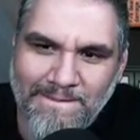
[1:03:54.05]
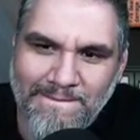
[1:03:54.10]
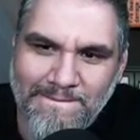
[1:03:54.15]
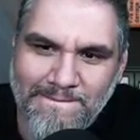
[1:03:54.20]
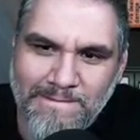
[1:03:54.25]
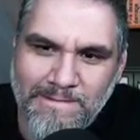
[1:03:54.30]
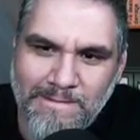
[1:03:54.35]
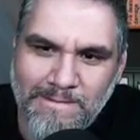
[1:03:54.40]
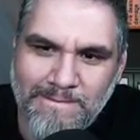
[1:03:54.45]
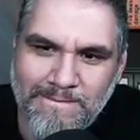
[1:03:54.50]

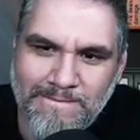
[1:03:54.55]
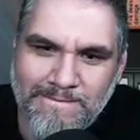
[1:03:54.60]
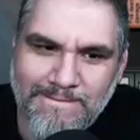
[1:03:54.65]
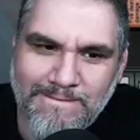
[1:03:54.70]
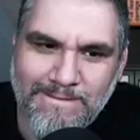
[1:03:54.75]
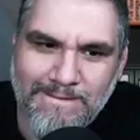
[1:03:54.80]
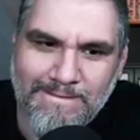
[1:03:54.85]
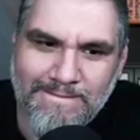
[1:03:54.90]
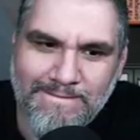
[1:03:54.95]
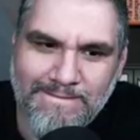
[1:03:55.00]
You know
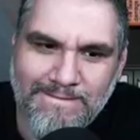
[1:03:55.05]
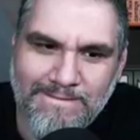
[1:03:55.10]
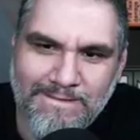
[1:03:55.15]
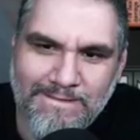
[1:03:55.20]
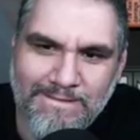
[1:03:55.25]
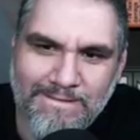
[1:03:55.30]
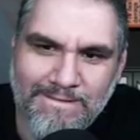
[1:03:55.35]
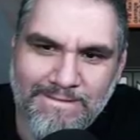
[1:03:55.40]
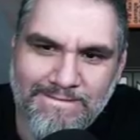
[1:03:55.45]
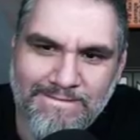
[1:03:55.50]
that movie
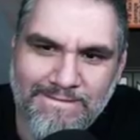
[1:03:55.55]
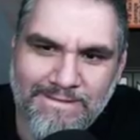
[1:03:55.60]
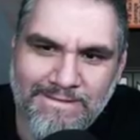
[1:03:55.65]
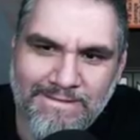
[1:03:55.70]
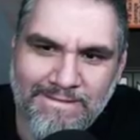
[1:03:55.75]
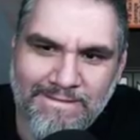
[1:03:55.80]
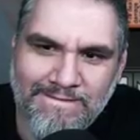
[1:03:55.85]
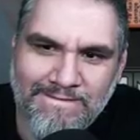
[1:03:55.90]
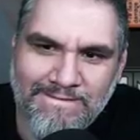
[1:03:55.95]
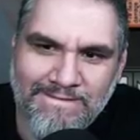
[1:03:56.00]
series
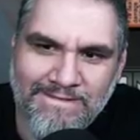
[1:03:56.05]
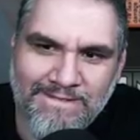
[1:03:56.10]
Nobleman.